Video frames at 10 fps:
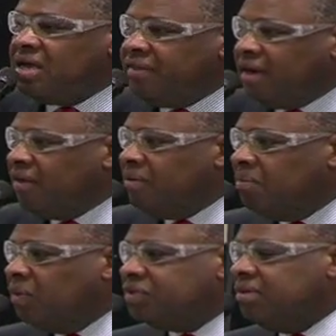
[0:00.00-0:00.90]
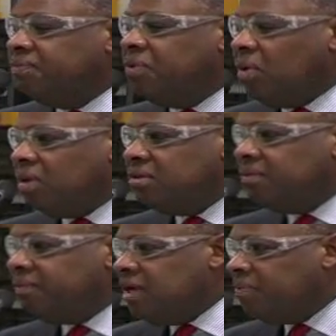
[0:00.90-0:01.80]
that are the most
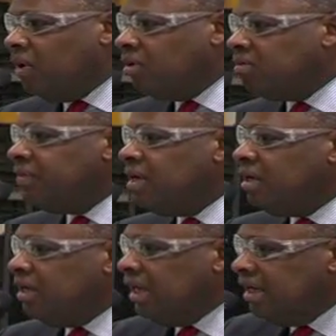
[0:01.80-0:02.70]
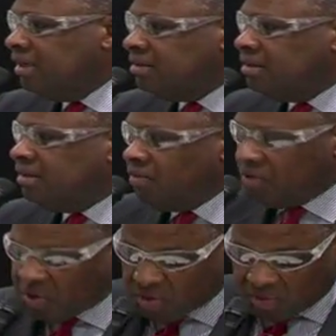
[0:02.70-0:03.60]
important people in the
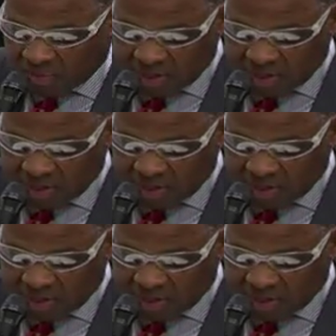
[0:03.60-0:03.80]
room.